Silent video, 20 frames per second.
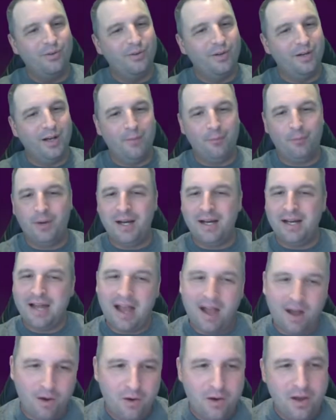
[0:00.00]
up right
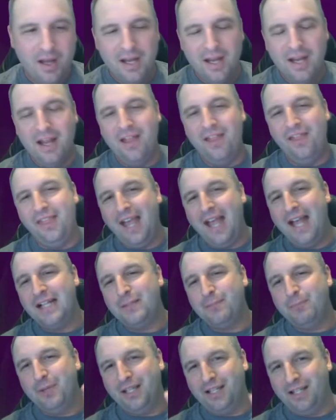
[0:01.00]
now, and that's
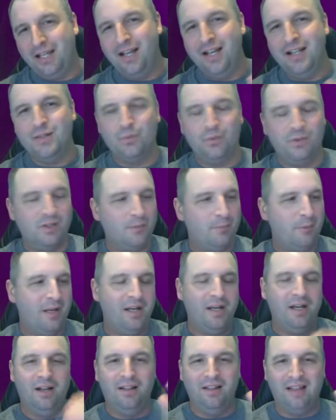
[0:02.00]
because we're
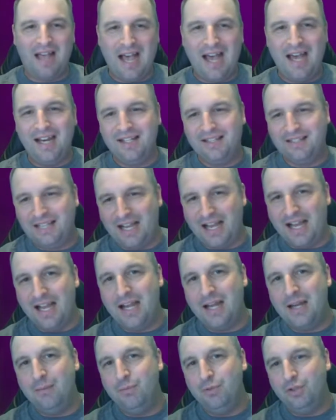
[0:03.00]
spending a lot of
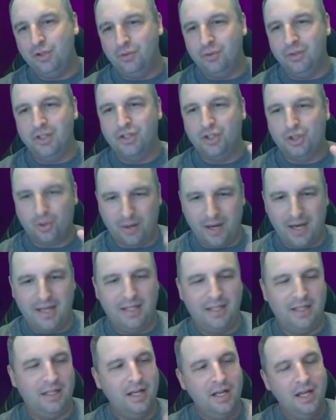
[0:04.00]
time doing
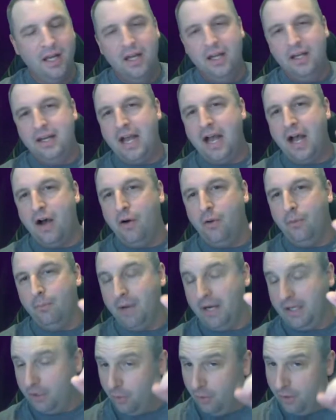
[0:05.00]
training. Now,
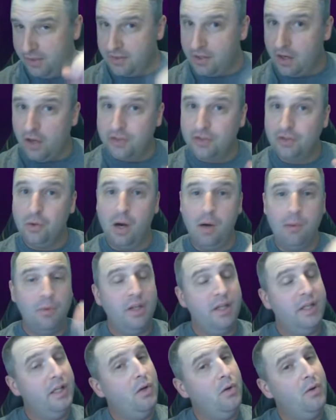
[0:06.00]
my coins also aren't
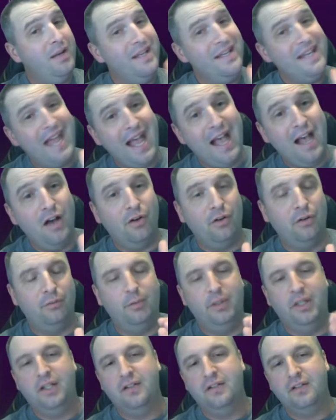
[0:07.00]
really going down
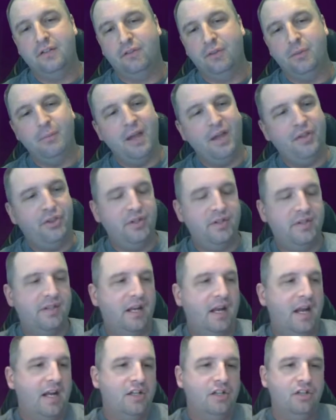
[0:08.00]
because of the methods that
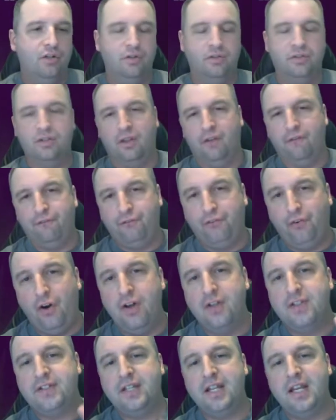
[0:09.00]
I do. So the
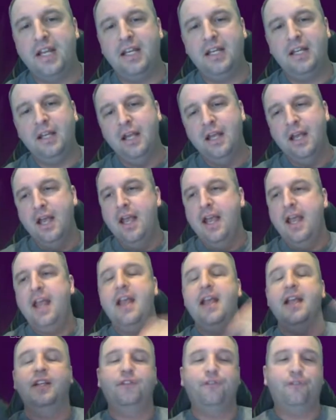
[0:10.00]
first thing
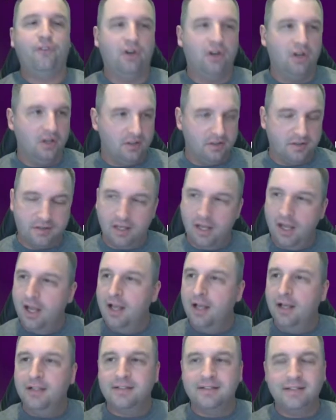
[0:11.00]
is first,
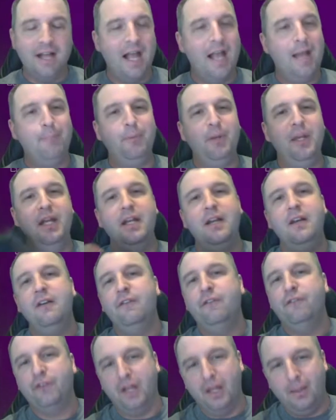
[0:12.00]
sniping,
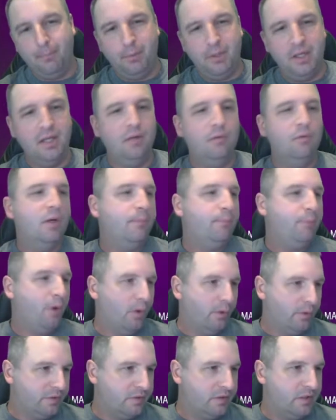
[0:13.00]
flipping,
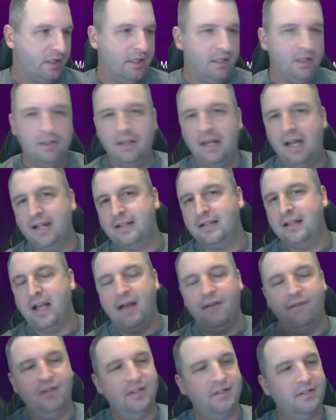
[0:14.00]
reposting. That's
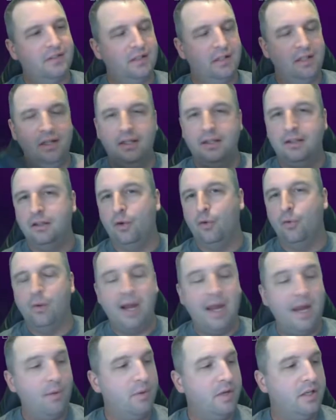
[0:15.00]
obviously the
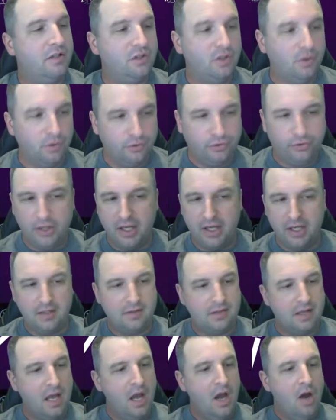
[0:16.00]
way we do
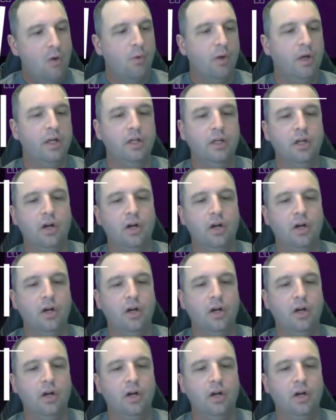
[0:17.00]
things. We're going to go